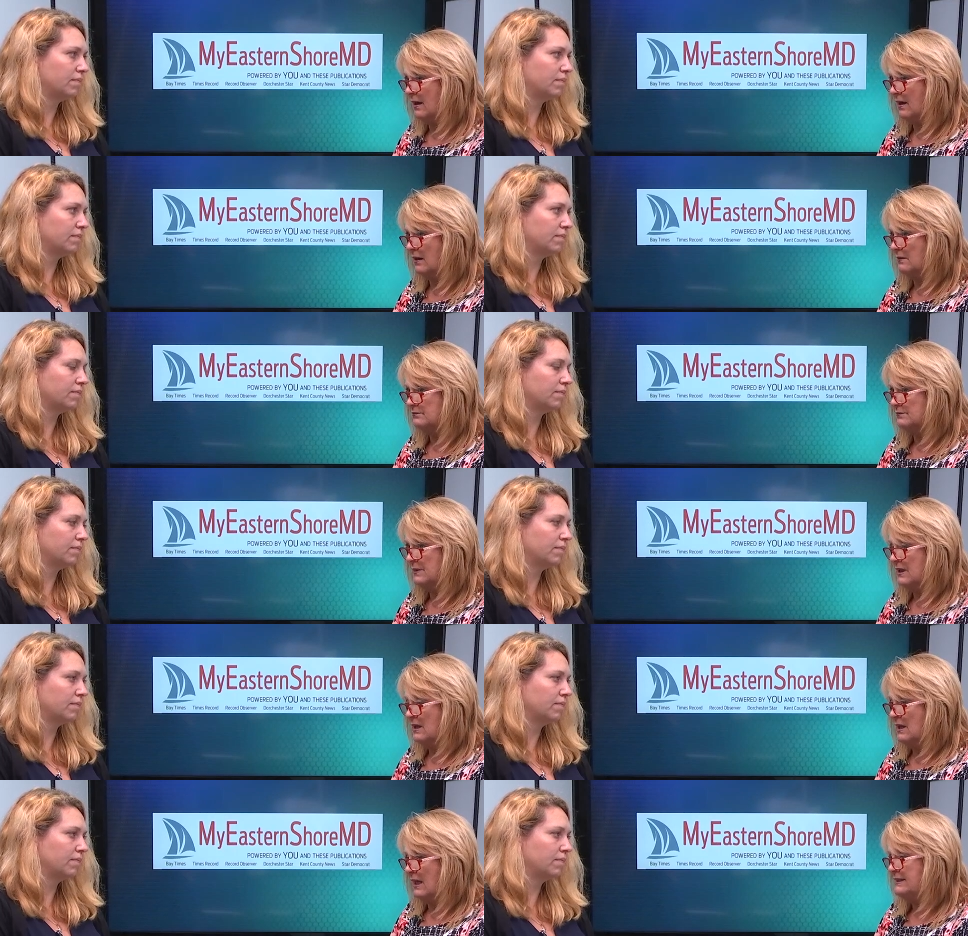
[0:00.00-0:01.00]
Speaker 1: um,
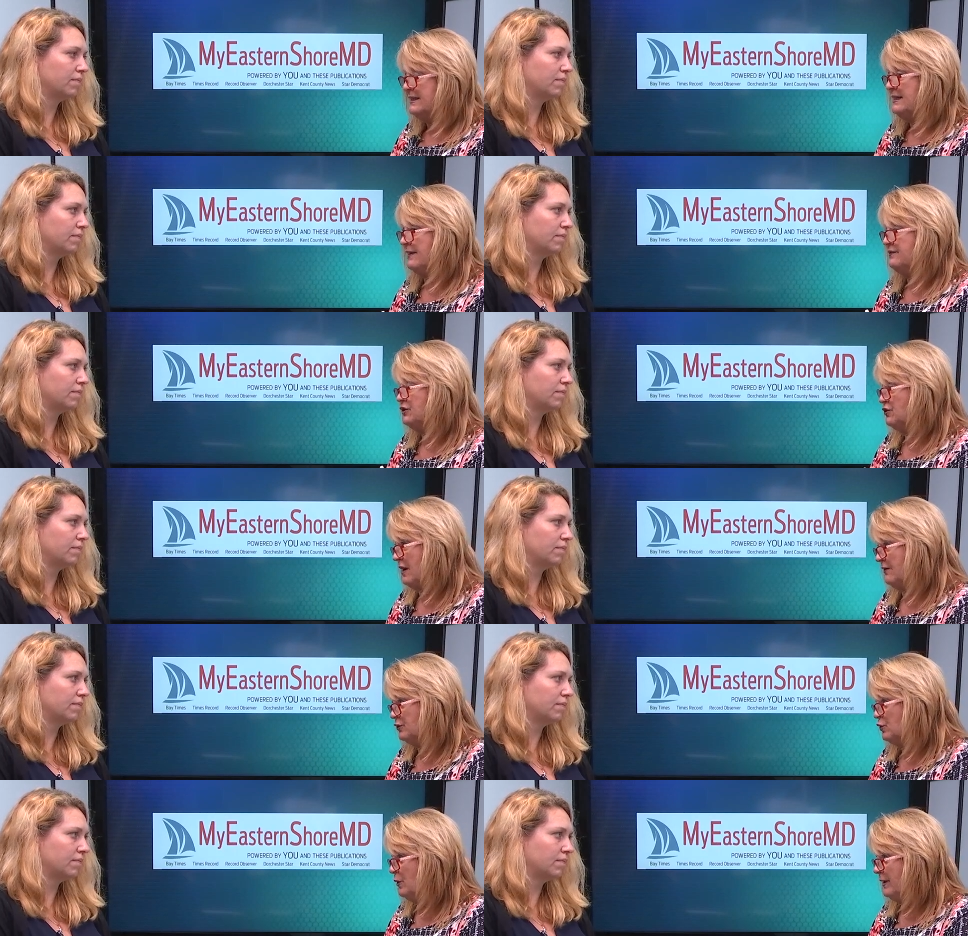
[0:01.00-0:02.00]
I didn't have to travel
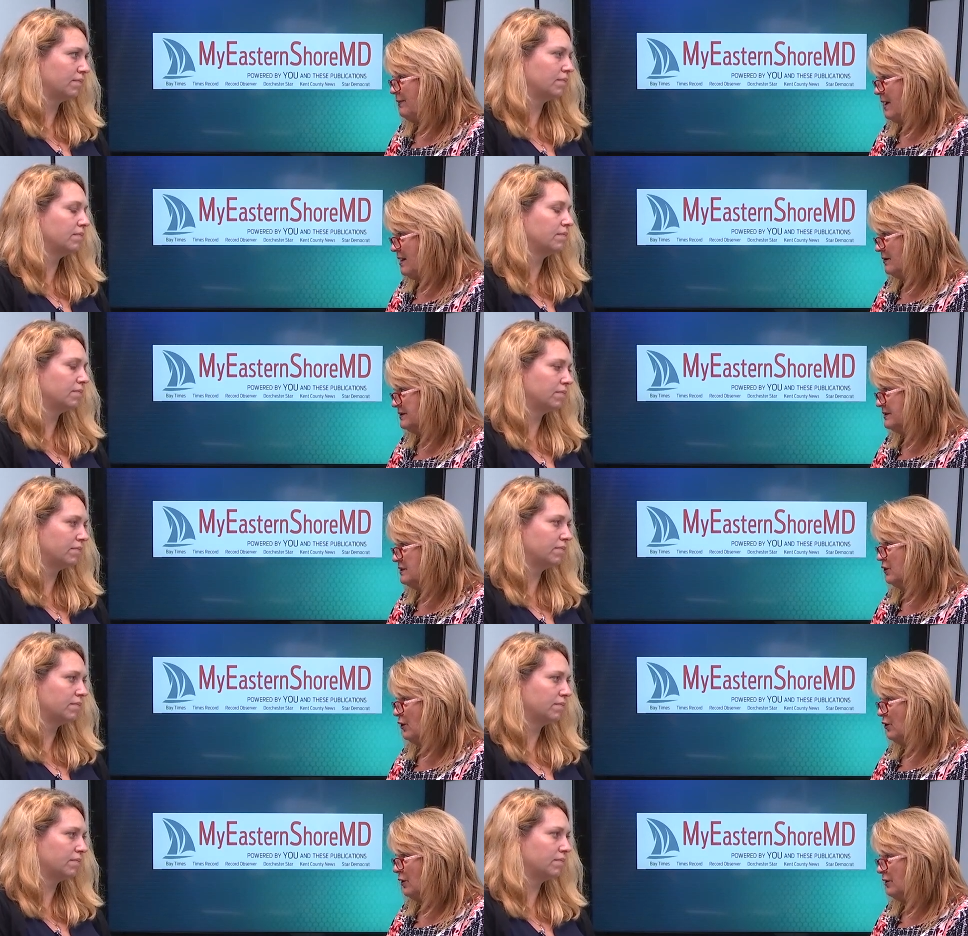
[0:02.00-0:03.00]
twenty miles to go
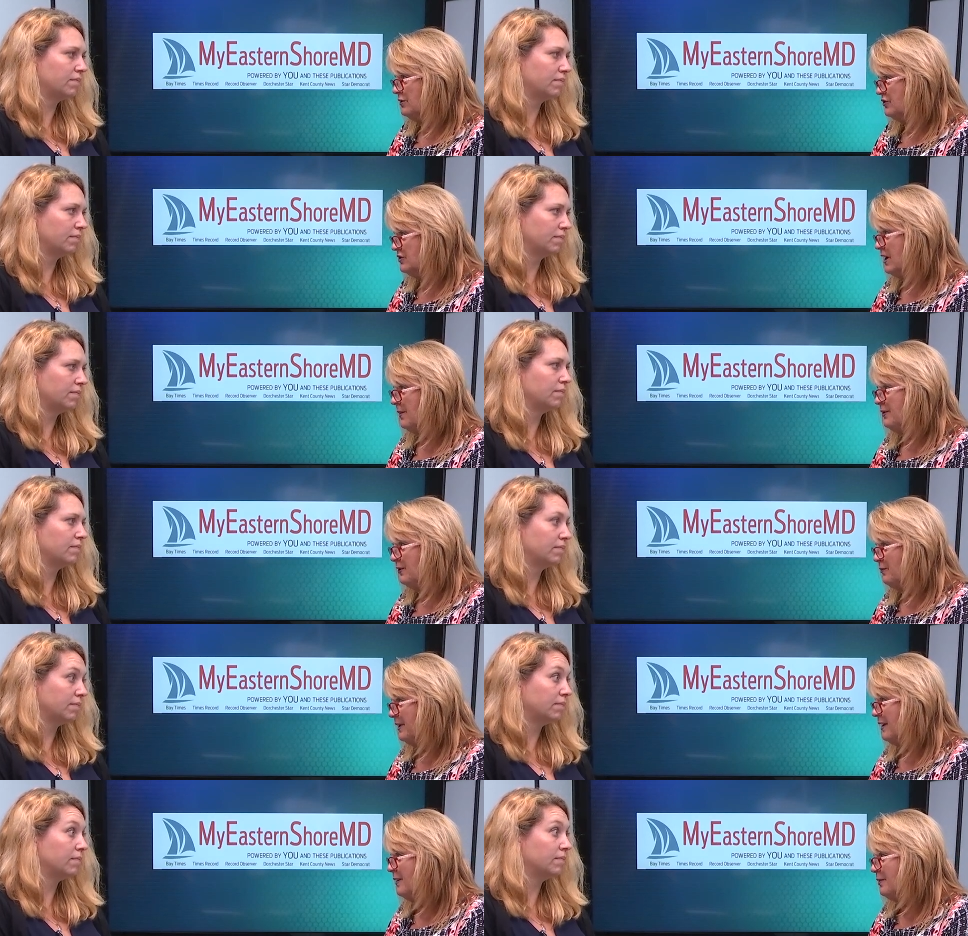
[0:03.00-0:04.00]
grocery shopping or pick
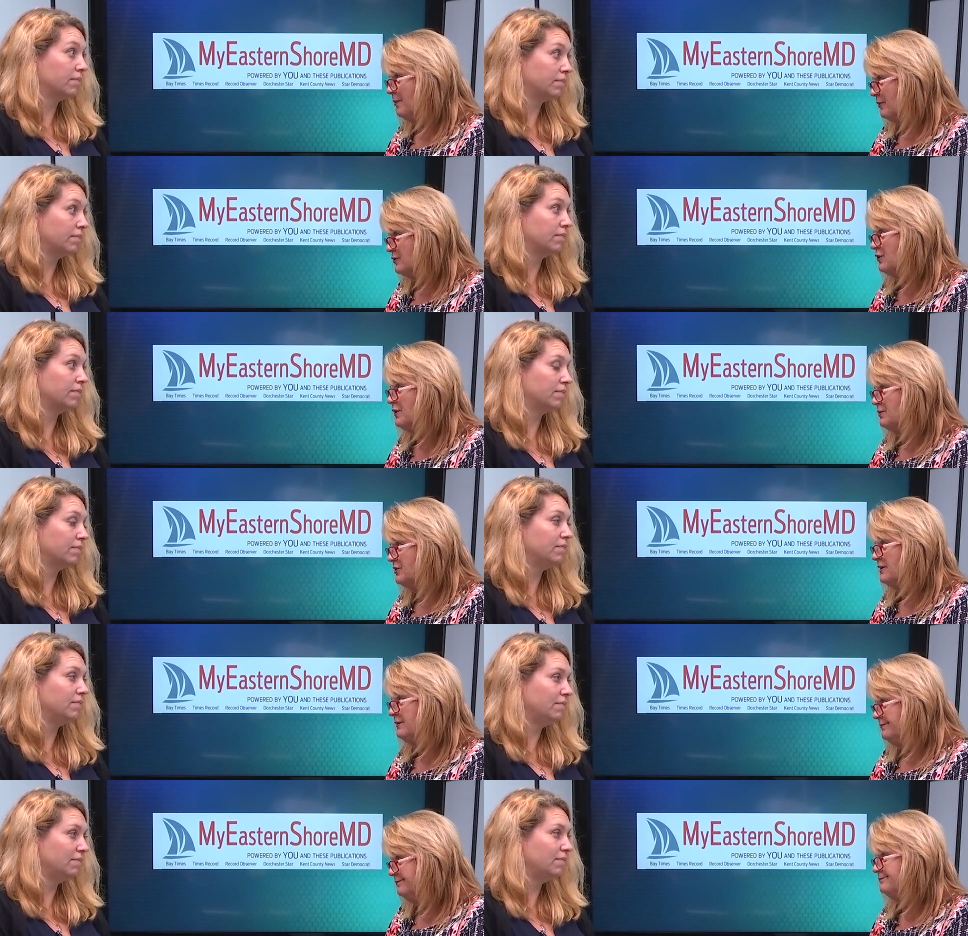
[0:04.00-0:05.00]
up a prescription.
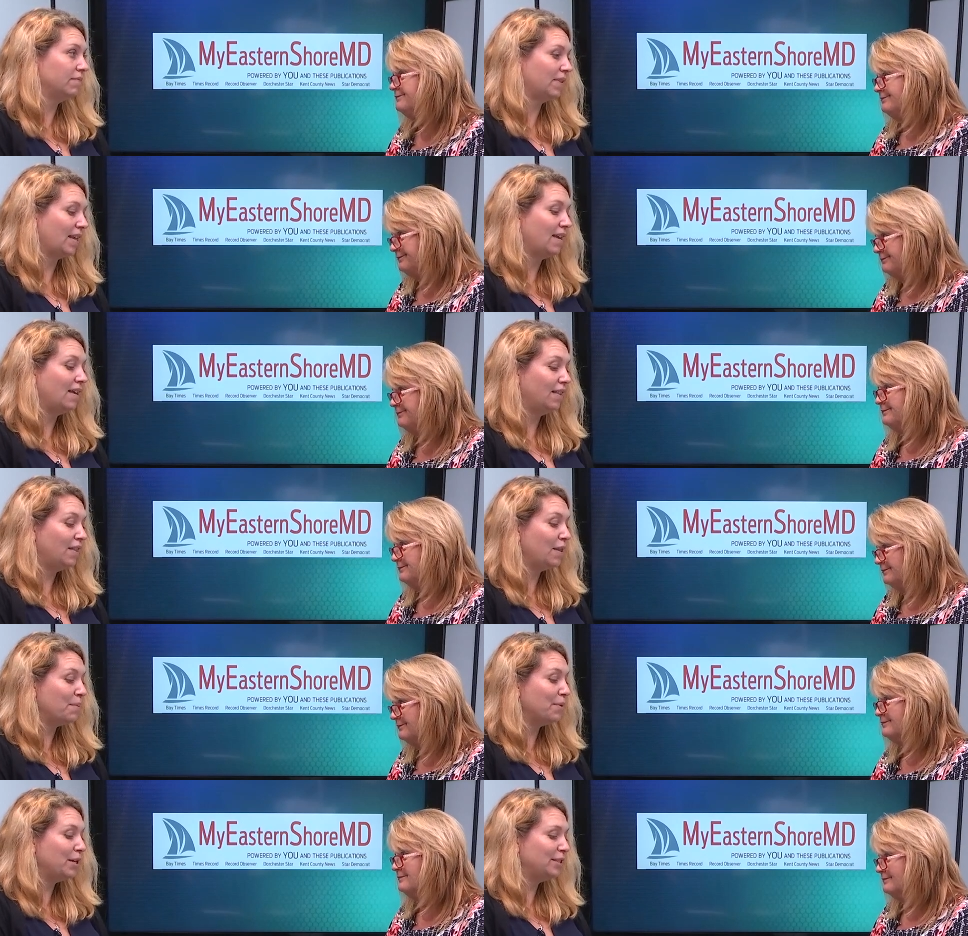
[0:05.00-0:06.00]
Speaker 2: And that
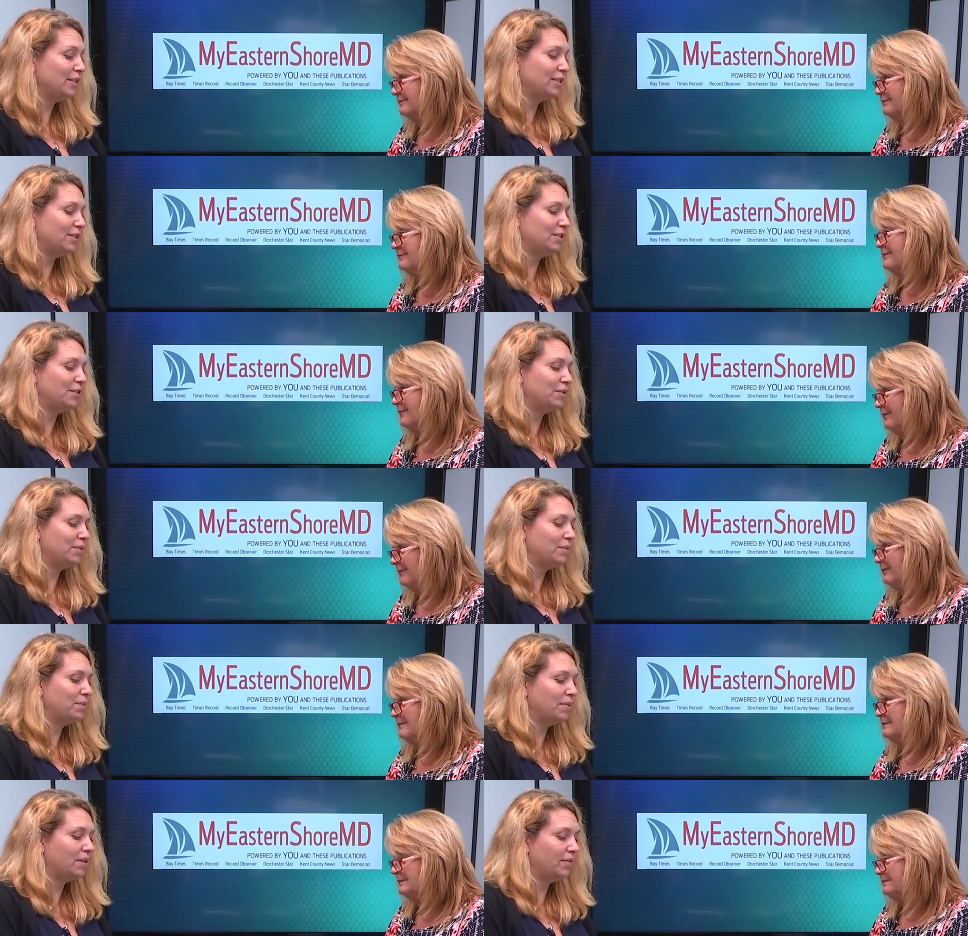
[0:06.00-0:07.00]
brings us to
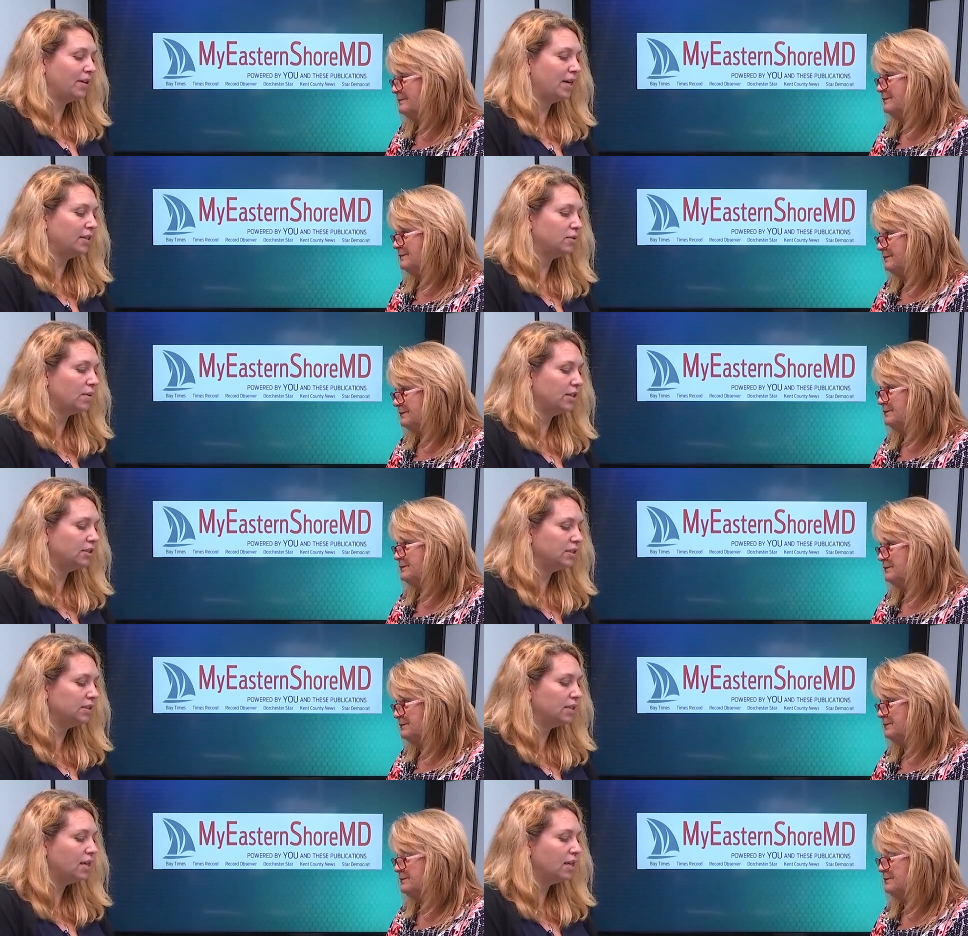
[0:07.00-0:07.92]
one of our next questions.